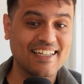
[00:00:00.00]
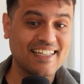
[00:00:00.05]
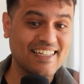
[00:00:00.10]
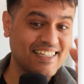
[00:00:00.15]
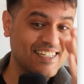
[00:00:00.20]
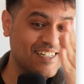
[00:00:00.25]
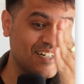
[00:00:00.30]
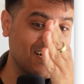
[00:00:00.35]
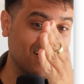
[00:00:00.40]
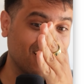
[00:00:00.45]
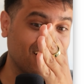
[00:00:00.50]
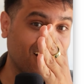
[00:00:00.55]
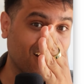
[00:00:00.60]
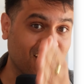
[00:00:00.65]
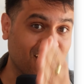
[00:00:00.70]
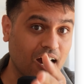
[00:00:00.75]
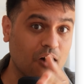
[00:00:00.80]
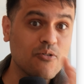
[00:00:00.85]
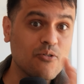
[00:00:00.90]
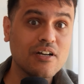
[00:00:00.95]
The
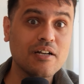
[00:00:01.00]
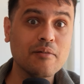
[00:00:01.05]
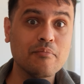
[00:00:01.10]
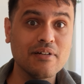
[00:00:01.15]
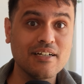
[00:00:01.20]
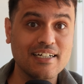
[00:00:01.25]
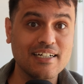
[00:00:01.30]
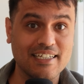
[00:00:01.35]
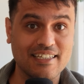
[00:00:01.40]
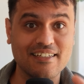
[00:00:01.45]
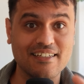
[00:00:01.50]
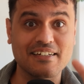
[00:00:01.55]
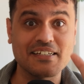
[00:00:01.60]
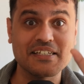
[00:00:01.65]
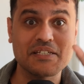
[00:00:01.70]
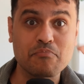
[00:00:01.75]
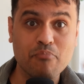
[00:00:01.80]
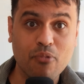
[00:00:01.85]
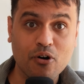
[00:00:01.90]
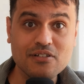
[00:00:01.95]
accountability, the
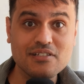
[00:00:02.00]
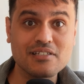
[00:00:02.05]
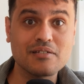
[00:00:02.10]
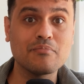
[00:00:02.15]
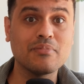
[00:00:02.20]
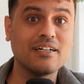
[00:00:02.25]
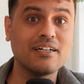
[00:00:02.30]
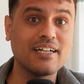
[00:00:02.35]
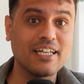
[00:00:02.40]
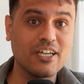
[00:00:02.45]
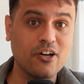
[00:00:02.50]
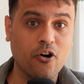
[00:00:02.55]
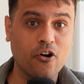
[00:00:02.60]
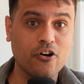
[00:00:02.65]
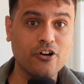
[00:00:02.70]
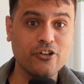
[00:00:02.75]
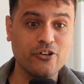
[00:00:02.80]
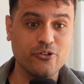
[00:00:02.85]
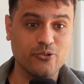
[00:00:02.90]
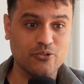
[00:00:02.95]
responsibility
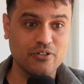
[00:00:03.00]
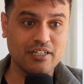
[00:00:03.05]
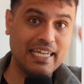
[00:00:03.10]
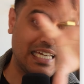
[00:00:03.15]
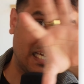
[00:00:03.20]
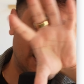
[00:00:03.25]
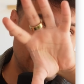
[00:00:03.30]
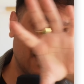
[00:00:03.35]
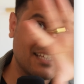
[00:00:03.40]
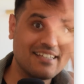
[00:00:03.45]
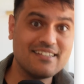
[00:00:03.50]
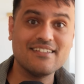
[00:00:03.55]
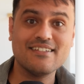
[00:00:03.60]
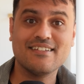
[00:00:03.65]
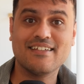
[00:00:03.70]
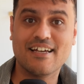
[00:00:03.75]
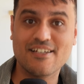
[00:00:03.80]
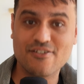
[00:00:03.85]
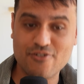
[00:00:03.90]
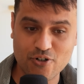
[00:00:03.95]
on you
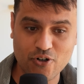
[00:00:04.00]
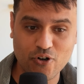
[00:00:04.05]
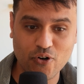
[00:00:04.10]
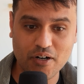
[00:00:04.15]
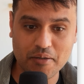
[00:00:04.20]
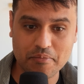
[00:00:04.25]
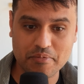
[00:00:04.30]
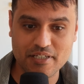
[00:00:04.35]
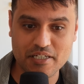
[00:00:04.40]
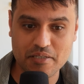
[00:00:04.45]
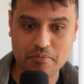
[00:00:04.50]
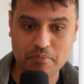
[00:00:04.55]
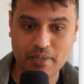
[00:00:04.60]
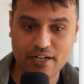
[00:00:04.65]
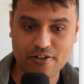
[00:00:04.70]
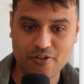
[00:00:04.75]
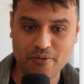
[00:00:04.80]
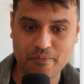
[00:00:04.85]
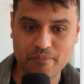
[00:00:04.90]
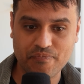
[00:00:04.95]
increases as you go up the
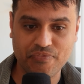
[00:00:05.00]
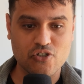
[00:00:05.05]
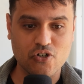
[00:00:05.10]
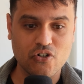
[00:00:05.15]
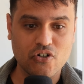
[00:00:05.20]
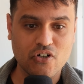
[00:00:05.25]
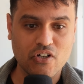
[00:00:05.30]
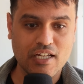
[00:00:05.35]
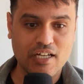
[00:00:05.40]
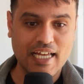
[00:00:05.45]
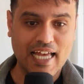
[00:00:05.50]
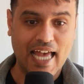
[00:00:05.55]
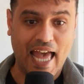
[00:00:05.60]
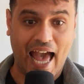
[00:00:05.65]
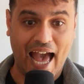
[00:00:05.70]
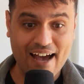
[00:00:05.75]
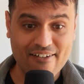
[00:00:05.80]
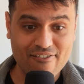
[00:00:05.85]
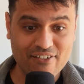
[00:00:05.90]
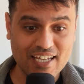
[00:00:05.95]
spectrum. So
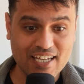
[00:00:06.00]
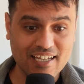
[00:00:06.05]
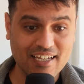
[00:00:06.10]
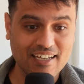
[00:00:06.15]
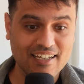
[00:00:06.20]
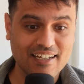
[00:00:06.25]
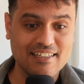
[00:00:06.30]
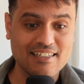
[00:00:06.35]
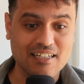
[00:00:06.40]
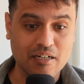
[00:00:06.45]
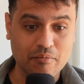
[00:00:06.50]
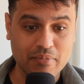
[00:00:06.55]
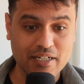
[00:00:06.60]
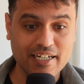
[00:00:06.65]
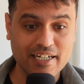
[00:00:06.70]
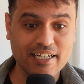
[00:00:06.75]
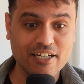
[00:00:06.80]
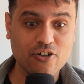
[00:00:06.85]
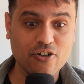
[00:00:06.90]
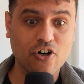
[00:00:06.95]
having this
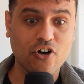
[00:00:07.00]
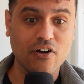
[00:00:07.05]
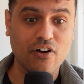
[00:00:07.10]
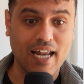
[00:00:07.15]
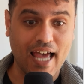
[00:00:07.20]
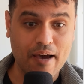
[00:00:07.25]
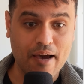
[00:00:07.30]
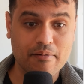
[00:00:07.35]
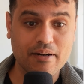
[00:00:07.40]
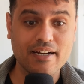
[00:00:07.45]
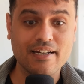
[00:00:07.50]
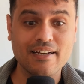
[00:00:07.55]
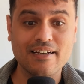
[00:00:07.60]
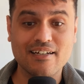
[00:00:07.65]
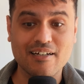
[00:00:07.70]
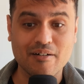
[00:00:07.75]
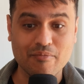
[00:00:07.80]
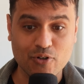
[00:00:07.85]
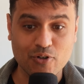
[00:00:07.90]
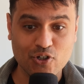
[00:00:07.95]
ability to collaborate
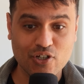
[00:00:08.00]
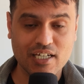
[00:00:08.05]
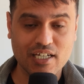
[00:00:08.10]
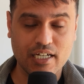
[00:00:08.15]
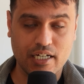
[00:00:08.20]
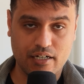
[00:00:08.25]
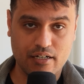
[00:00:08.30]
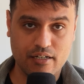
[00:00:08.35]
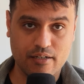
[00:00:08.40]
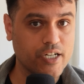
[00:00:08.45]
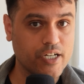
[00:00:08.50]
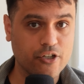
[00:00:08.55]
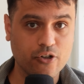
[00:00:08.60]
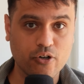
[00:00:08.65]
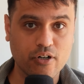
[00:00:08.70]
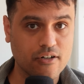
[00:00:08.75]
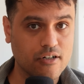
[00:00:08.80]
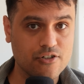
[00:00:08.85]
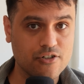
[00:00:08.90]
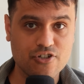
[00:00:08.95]
and communicate, where
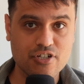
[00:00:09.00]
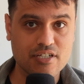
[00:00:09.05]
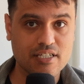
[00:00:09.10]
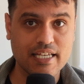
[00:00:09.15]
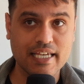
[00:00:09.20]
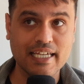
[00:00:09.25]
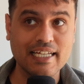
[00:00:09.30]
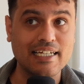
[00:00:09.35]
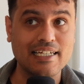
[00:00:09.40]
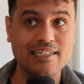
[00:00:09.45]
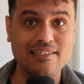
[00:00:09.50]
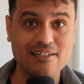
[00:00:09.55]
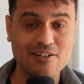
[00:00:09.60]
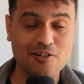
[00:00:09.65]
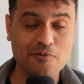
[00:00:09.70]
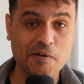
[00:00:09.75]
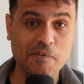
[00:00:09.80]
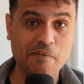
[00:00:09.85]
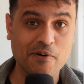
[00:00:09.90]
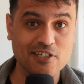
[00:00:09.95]
you are not just saying, listen
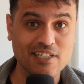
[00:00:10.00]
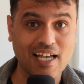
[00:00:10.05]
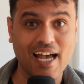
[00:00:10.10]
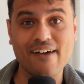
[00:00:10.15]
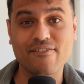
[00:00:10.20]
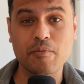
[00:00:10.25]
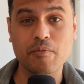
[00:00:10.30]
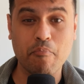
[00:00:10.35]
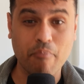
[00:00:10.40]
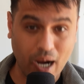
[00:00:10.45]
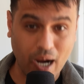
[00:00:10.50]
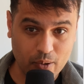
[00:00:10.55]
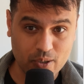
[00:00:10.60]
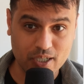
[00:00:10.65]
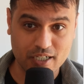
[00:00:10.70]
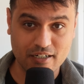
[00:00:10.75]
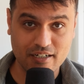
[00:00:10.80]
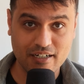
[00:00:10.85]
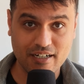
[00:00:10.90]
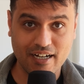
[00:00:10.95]
to me because I have the
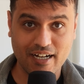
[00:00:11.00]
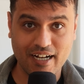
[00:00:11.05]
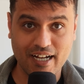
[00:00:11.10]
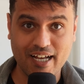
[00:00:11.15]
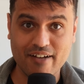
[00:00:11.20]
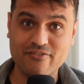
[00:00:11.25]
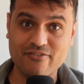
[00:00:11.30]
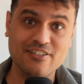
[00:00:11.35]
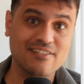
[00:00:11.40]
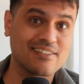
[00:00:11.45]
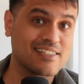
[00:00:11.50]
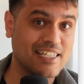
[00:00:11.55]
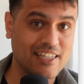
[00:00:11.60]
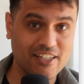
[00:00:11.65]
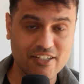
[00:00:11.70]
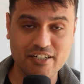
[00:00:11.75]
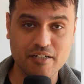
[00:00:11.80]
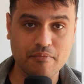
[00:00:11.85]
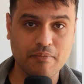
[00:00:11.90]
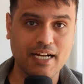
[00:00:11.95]
power, I have the
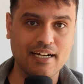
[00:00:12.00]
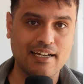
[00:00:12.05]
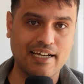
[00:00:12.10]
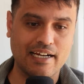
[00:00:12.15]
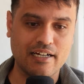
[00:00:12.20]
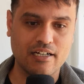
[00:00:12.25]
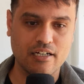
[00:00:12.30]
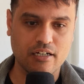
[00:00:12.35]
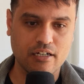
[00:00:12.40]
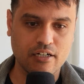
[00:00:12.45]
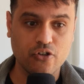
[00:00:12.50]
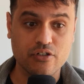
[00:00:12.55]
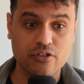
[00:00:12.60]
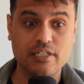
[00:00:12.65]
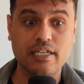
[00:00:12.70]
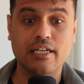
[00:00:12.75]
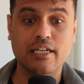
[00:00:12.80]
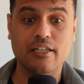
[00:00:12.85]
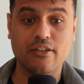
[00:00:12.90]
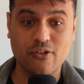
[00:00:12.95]
senior in my title. You're
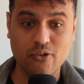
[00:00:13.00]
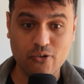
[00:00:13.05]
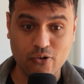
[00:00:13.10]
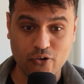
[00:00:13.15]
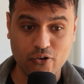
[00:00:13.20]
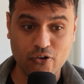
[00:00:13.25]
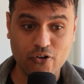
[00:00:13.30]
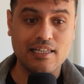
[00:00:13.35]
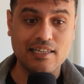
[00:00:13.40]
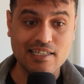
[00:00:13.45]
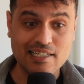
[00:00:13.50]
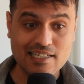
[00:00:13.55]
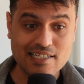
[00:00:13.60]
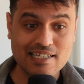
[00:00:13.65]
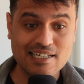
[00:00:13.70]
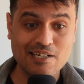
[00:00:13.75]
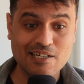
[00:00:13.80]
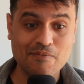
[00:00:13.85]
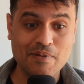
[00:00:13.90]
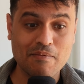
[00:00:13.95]
saying, no,
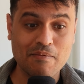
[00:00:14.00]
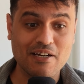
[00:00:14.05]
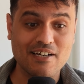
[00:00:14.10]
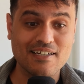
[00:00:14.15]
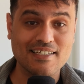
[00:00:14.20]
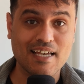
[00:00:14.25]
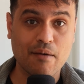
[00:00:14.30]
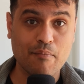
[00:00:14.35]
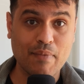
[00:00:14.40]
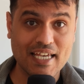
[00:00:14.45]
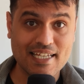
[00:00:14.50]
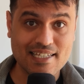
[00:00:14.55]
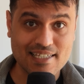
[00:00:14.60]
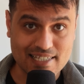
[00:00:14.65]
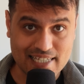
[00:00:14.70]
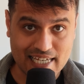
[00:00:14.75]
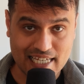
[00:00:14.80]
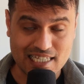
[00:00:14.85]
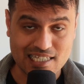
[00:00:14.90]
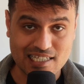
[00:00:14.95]
listen to me because I make
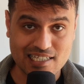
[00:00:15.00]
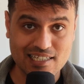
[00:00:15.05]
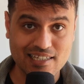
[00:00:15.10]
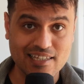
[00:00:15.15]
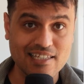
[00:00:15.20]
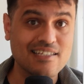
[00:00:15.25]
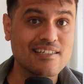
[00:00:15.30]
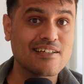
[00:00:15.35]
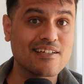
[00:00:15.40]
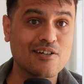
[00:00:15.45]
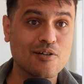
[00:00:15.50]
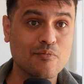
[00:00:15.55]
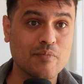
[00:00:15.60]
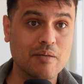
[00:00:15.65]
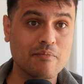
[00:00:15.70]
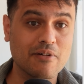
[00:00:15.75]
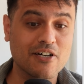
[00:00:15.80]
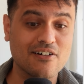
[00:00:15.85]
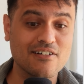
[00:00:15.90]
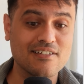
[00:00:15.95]
sense. Listen to me
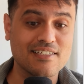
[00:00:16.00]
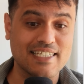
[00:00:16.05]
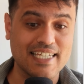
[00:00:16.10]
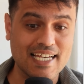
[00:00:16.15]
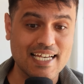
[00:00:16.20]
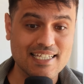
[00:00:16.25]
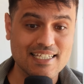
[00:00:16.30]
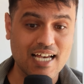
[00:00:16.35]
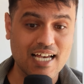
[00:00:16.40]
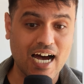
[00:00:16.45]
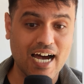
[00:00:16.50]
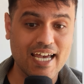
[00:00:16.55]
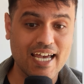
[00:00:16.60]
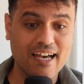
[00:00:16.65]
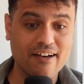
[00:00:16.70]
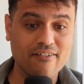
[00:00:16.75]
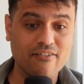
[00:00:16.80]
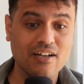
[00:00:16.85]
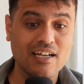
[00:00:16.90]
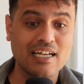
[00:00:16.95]
because, yes, I
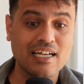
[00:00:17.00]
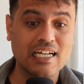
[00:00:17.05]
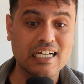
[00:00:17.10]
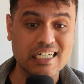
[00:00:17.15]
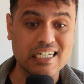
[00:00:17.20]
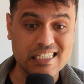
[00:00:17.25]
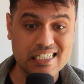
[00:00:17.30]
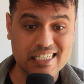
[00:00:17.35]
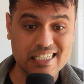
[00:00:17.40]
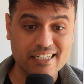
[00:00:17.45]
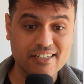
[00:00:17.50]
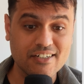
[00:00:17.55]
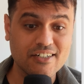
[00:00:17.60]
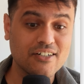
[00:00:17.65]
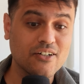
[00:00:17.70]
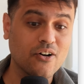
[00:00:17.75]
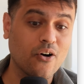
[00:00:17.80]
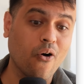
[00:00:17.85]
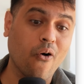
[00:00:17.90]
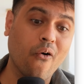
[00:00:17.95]
have
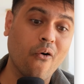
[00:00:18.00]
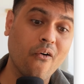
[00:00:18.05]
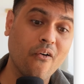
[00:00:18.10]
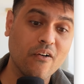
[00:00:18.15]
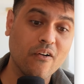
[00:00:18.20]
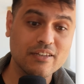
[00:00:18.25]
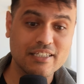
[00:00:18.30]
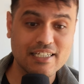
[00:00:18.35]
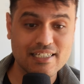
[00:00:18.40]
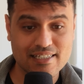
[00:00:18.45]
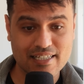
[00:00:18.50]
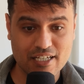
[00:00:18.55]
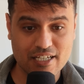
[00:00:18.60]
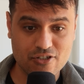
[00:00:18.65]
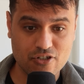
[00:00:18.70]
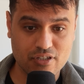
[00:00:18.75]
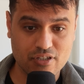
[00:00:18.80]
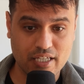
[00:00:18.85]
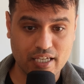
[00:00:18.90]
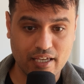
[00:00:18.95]
considered all these things
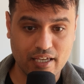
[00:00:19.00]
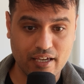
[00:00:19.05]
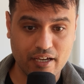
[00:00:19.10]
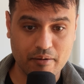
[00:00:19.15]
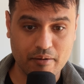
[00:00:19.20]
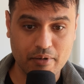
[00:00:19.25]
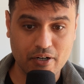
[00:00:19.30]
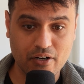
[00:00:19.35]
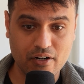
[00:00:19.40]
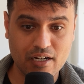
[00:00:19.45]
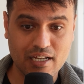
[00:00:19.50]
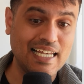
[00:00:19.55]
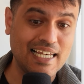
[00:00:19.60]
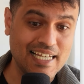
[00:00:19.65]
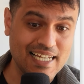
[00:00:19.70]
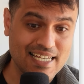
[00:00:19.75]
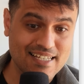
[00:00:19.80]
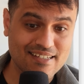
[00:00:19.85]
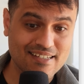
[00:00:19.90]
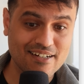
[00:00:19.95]
you're thinking about.
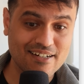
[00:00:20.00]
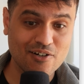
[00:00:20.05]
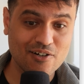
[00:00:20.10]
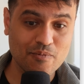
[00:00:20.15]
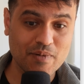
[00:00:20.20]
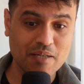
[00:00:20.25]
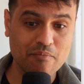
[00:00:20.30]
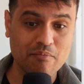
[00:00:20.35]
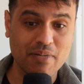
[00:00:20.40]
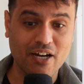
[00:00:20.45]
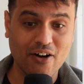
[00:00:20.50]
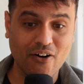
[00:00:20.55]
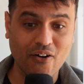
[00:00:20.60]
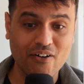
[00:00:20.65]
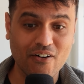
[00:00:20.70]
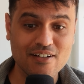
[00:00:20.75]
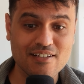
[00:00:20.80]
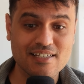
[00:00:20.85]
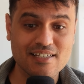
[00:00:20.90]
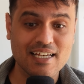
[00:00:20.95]
Listen to me
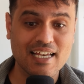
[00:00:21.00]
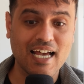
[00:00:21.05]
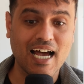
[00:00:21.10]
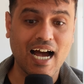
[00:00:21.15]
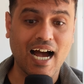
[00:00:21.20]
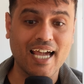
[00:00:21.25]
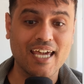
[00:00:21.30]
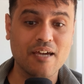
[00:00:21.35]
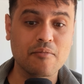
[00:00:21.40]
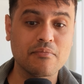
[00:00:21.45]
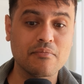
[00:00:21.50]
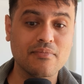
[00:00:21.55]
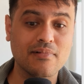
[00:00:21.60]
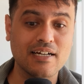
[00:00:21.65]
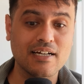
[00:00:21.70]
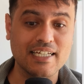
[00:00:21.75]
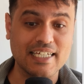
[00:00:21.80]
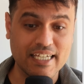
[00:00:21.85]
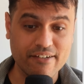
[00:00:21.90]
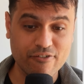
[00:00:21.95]
because I am
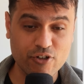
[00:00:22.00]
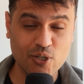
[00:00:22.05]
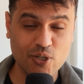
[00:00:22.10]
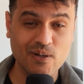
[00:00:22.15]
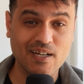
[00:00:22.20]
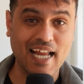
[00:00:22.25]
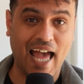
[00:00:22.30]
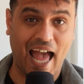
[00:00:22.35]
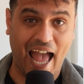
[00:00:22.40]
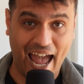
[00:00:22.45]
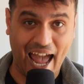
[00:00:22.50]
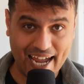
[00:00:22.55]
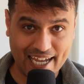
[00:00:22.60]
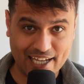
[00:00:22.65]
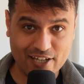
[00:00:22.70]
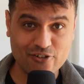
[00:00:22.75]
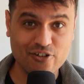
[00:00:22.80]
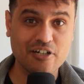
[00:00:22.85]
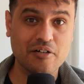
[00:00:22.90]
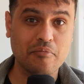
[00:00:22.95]
giving you an
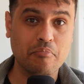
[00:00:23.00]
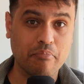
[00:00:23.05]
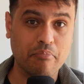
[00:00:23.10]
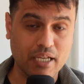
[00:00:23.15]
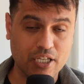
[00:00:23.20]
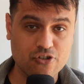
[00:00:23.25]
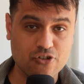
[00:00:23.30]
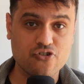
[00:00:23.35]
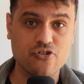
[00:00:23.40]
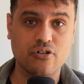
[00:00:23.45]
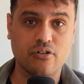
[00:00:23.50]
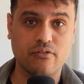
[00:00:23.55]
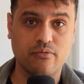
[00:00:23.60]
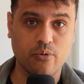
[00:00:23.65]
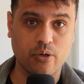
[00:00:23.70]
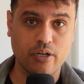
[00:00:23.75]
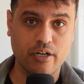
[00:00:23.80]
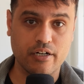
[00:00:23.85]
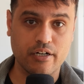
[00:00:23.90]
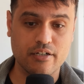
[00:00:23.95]
accurate picture of
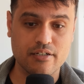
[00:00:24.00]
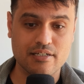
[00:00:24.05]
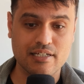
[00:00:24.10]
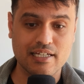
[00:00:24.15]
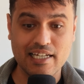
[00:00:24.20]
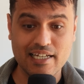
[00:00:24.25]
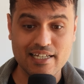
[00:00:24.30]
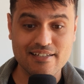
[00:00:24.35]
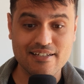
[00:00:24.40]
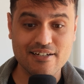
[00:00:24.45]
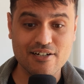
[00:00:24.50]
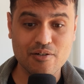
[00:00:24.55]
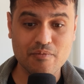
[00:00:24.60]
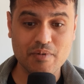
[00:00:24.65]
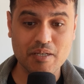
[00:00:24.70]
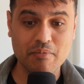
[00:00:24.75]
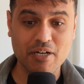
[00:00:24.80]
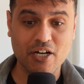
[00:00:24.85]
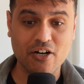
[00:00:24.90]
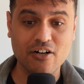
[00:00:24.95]
what it is. Listen to
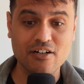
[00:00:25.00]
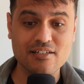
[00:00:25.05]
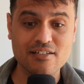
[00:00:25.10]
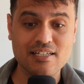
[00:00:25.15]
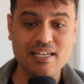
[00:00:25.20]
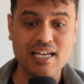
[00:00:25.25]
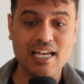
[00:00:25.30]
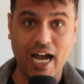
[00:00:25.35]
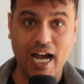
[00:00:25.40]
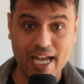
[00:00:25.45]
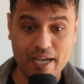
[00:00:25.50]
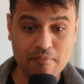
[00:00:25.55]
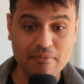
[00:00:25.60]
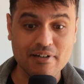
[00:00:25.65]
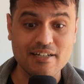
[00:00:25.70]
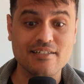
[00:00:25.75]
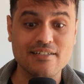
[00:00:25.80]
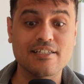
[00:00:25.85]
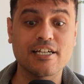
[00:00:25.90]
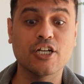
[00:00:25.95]
me because I am
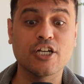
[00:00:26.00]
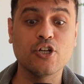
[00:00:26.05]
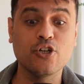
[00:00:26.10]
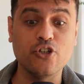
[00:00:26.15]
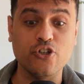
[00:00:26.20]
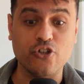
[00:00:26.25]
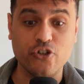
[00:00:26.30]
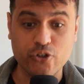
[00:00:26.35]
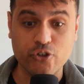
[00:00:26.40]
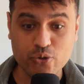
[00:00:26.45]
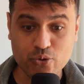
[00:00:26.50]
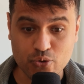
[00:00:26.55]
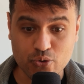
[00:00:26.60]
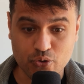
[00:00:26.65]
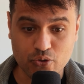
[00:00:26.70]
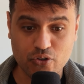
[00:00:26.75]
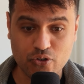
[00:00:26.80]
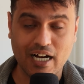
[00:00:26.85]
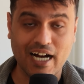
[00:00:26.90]
listening to you.